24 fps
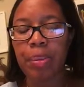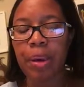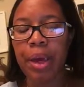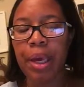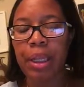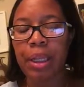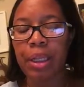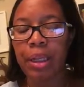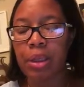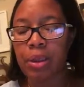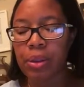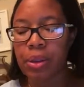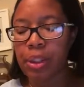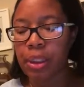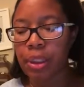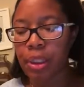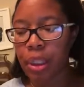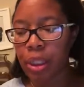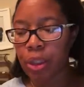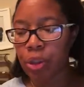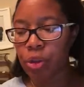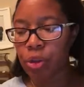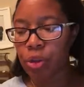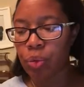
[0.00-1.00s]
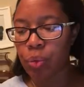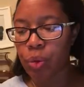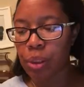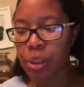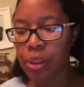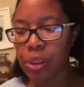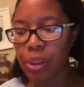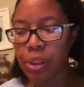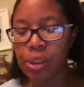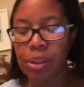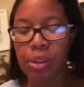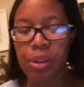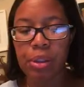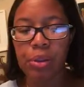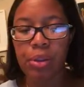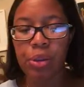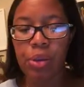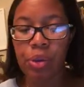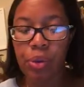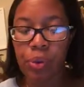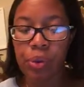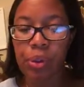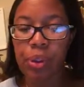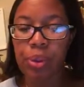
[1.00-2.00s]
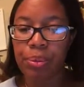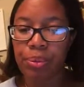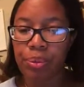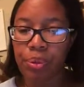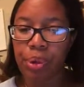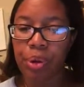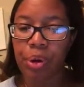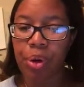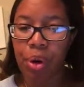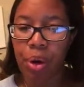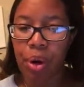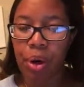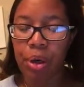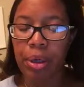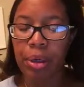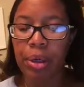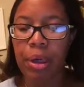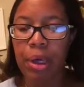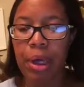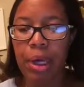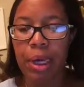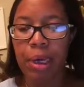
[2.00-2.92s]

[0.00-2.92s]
paid close attention was the Susan Brookhart